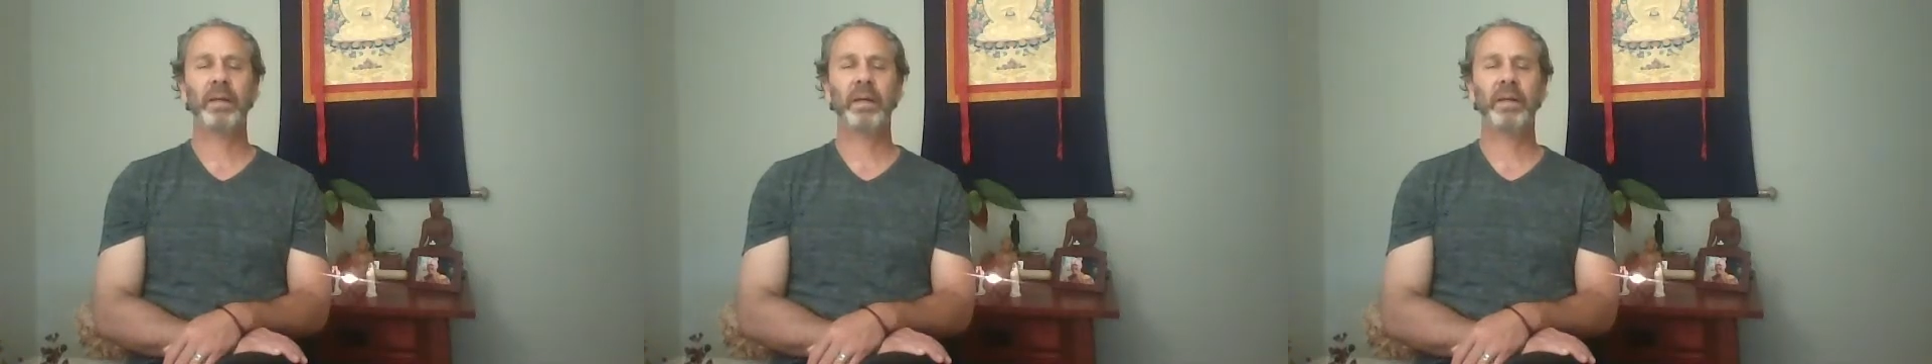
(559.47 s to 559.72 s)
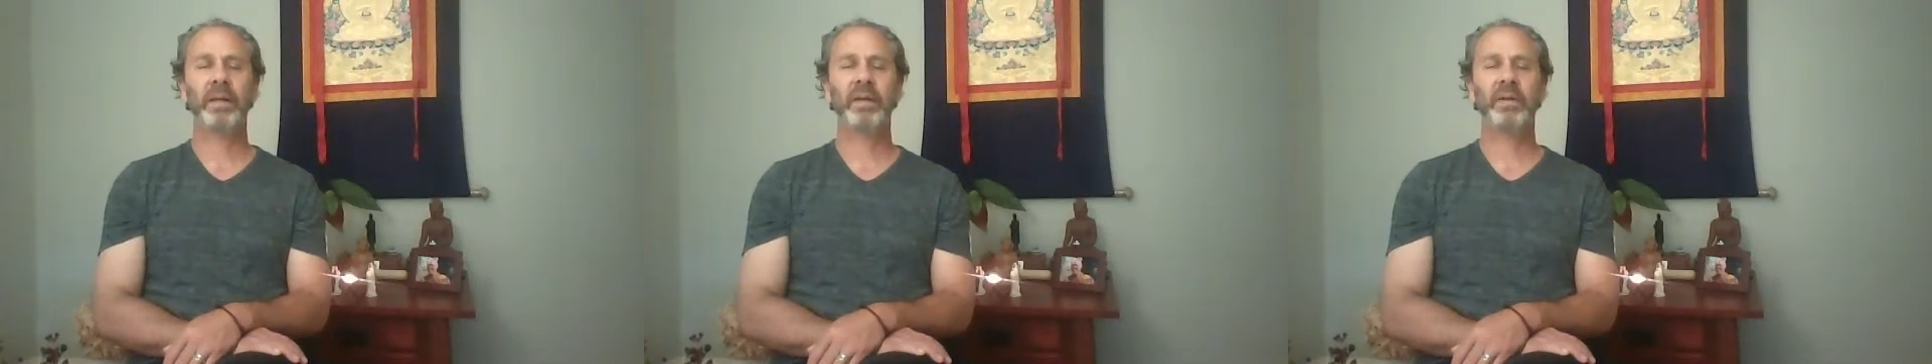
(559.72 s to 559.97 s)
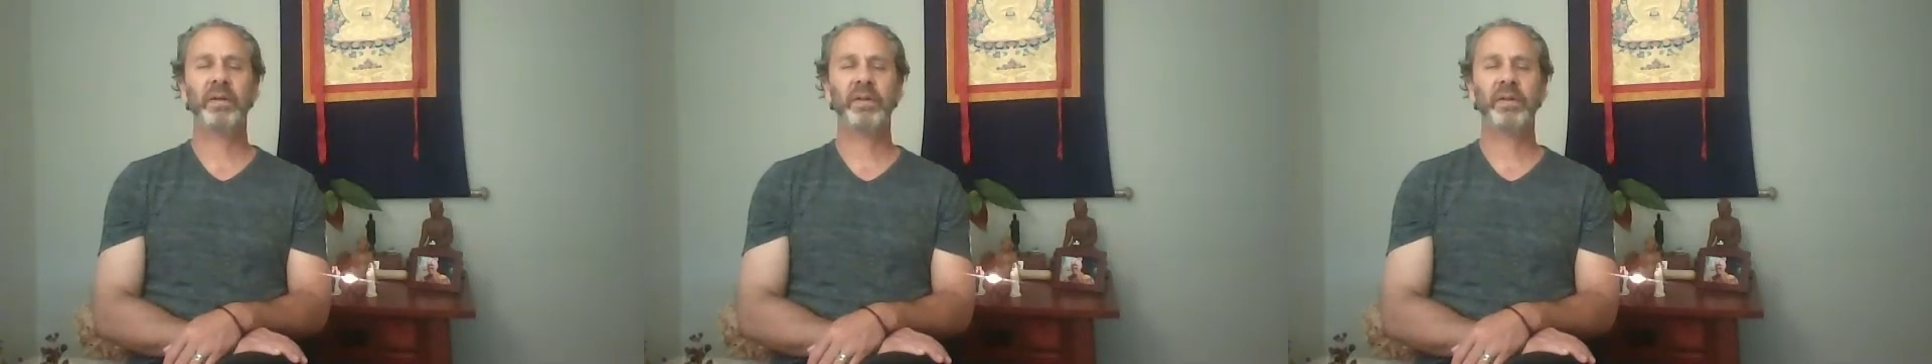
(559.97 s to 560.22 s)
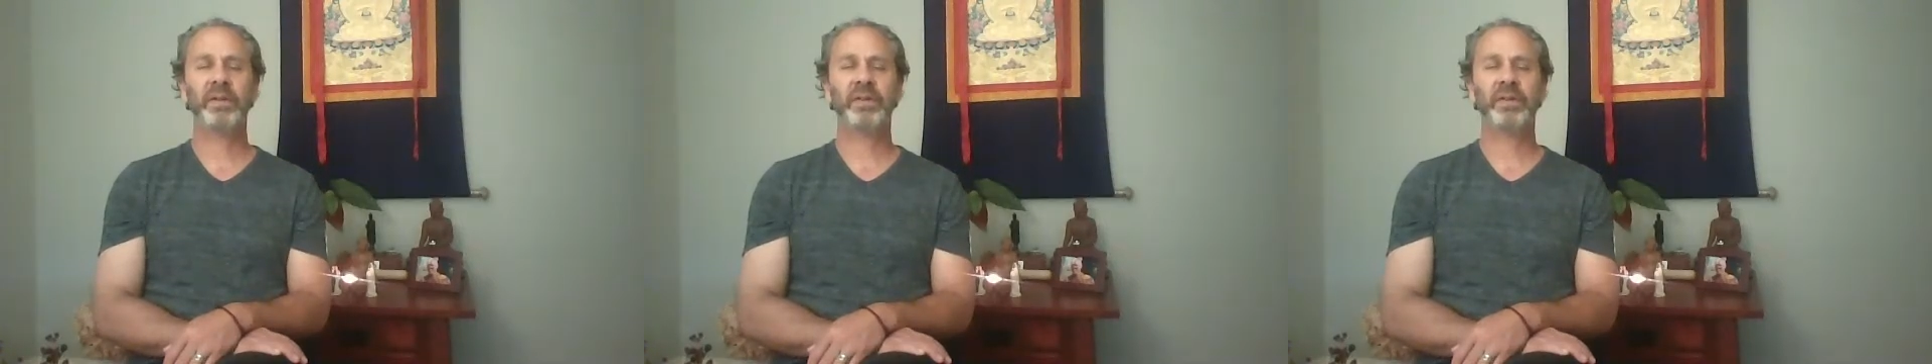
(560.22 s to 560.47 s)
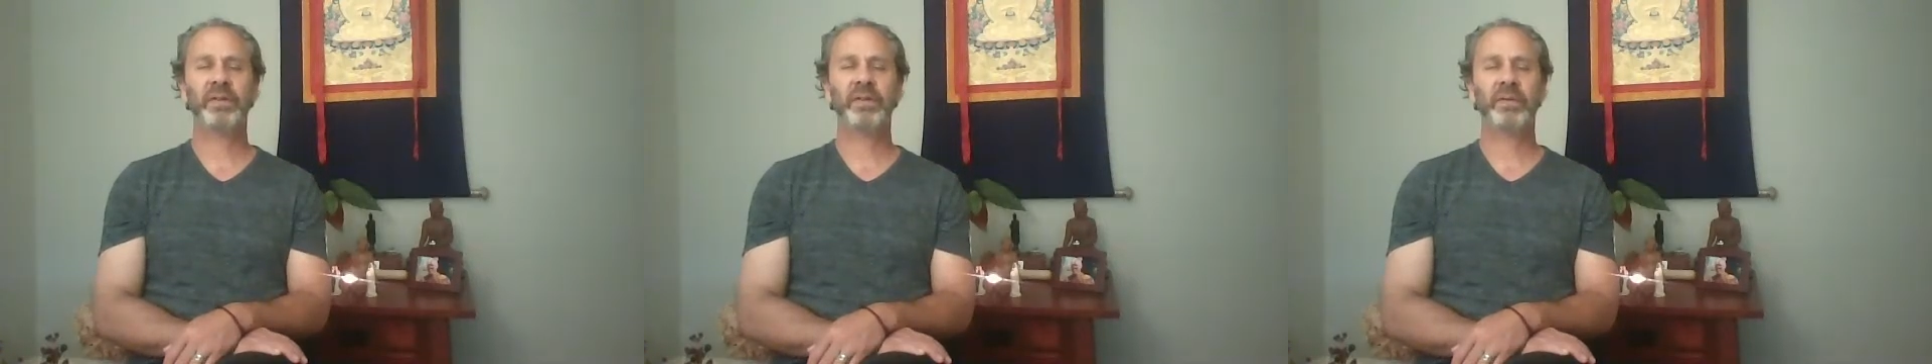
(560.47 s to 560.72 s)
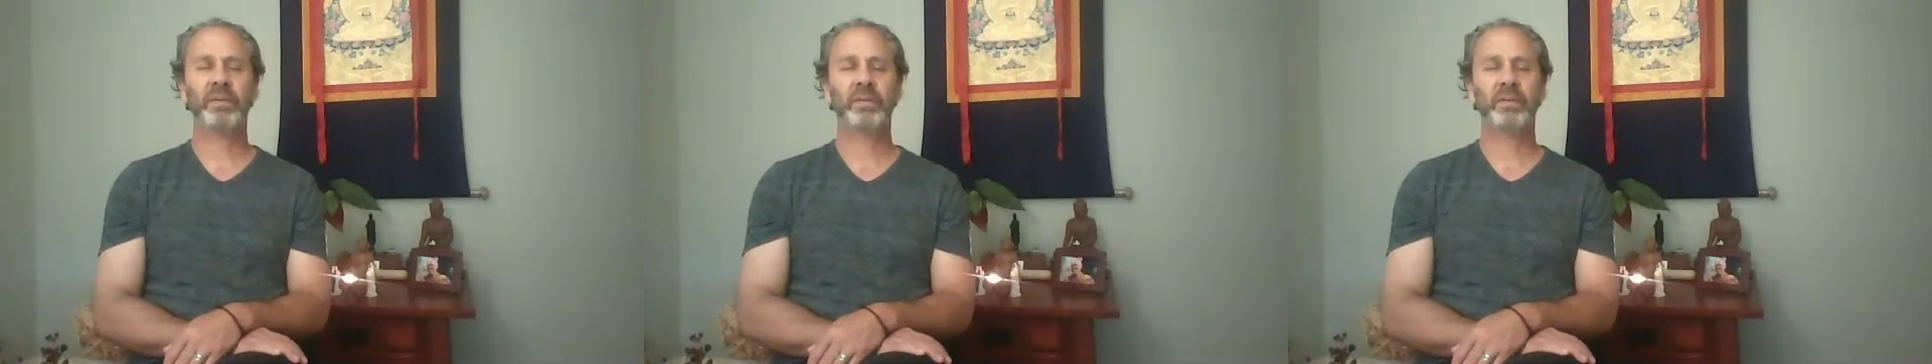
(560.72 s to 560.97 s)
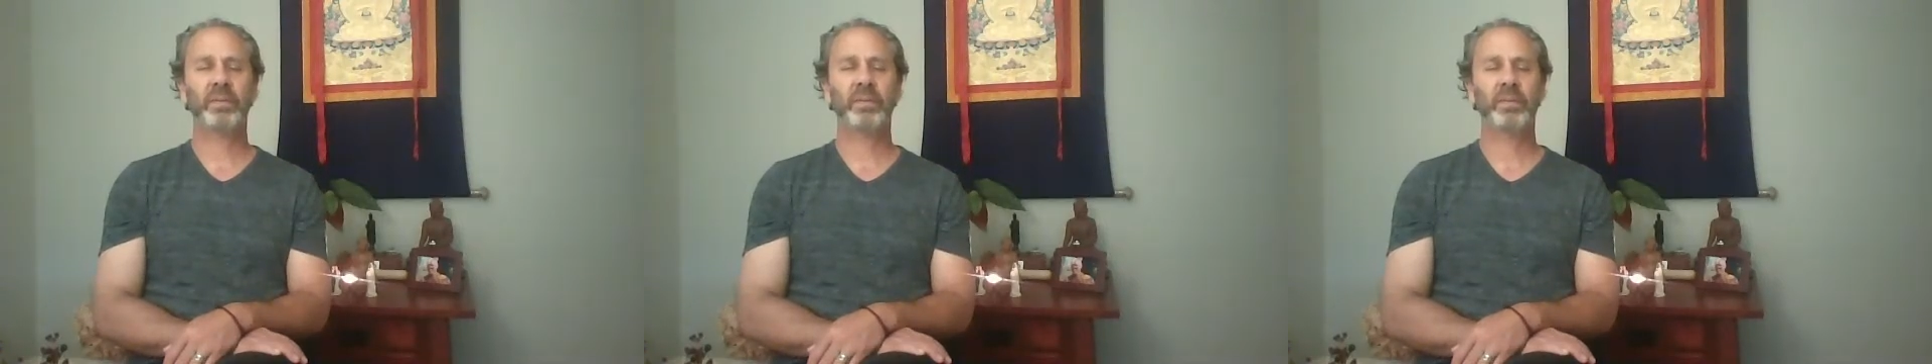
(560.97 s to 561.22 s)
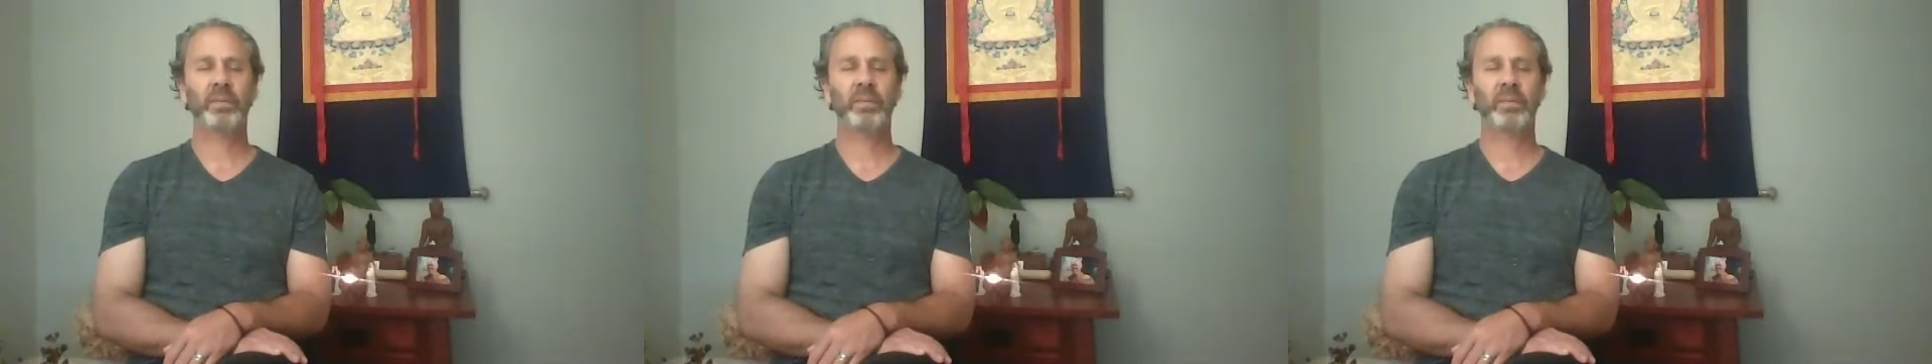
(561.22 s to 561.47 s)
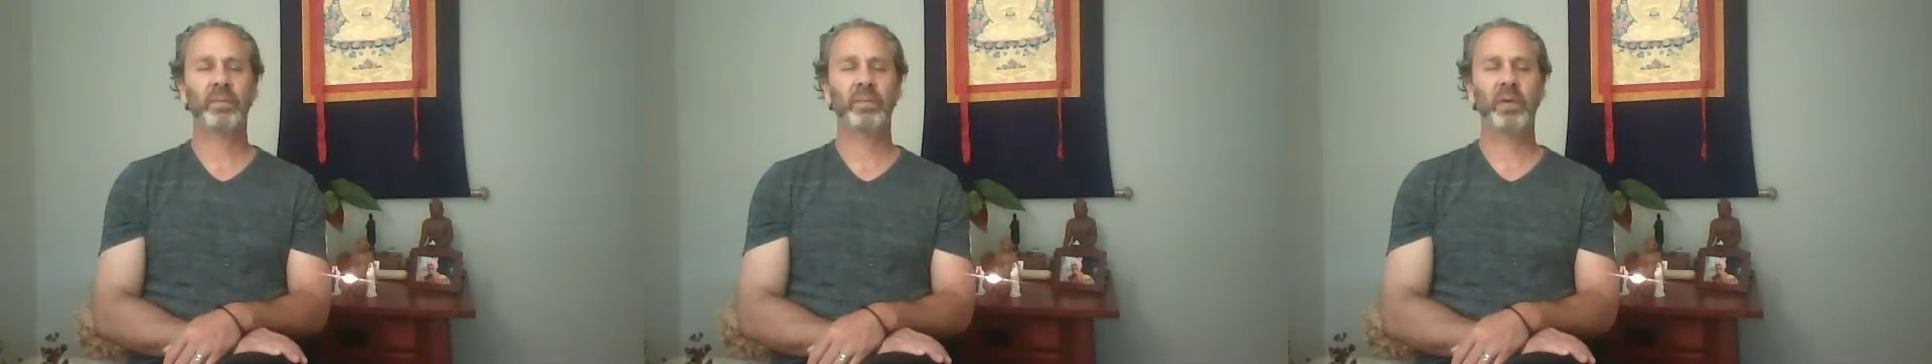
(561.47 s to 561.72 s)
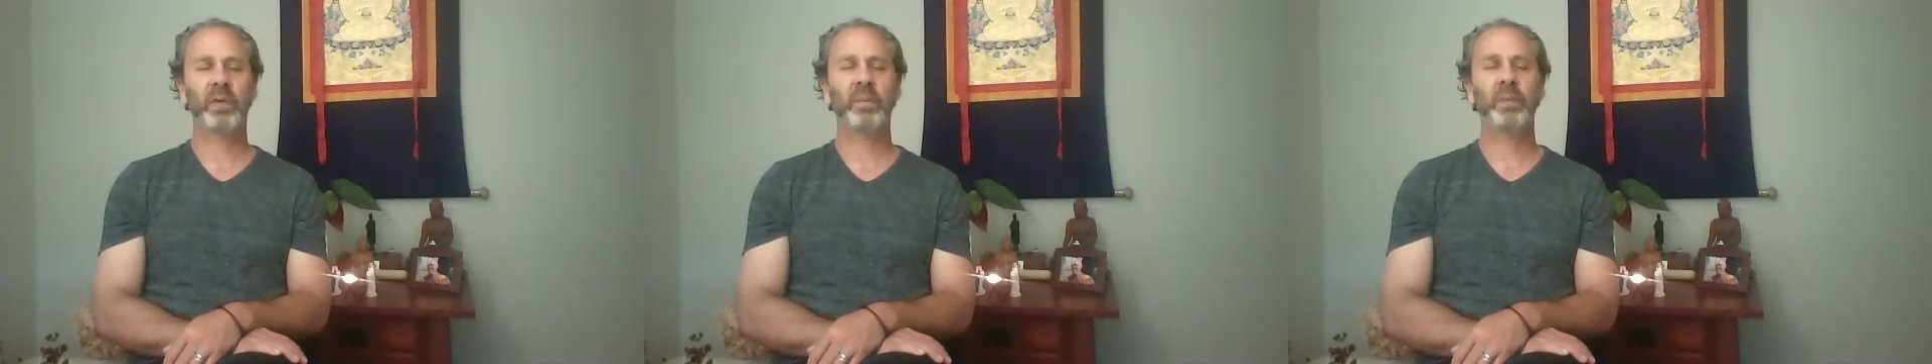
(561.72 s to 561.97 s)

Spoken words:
and then notice there'll